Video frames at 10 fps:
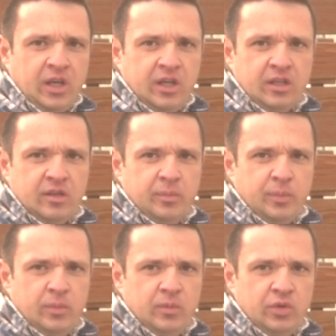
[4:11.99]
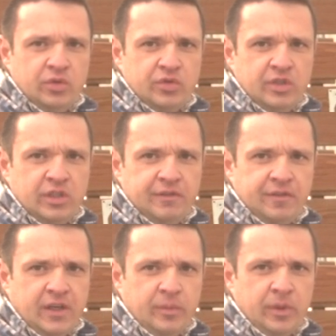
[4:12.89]
and used the
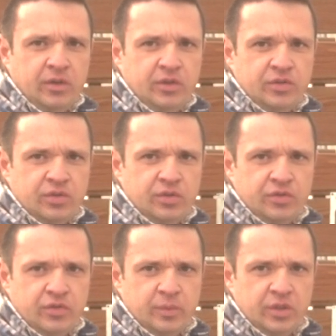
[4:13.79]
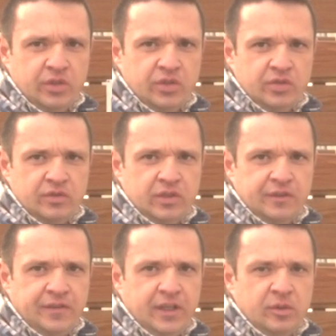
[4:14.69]
fan mounting screws from this little
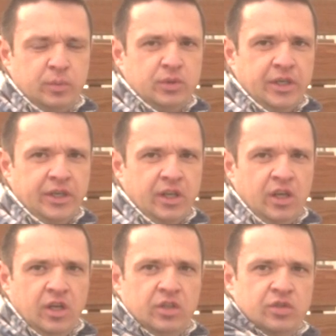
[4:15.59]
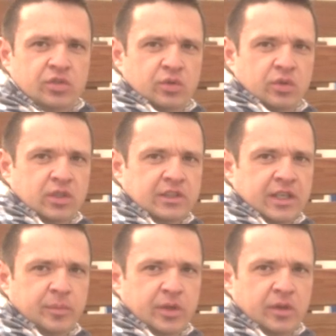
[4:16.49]
fan plate to
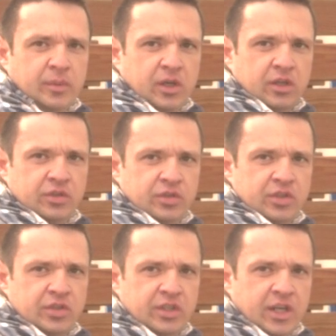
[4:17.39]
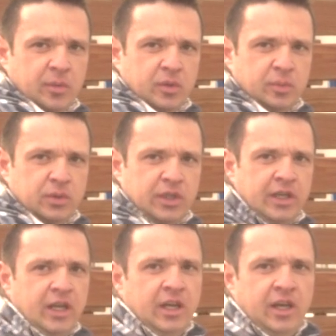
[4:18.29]
clamp them onto this adapter
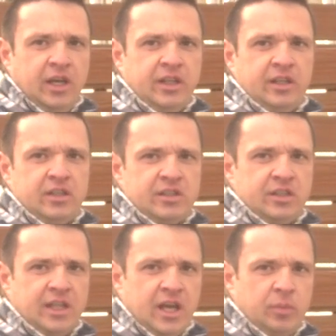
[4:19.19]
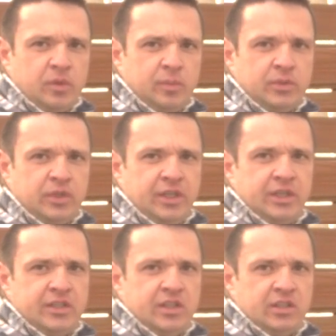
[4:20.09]
plate and then this adapter plate
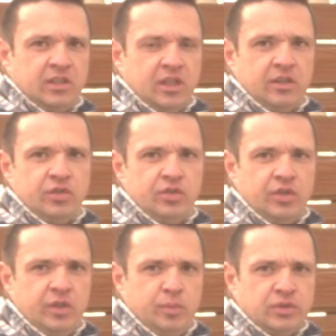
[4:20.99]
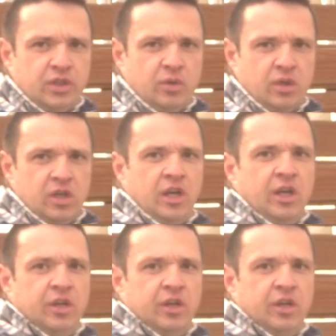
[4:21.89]
is held onto the blower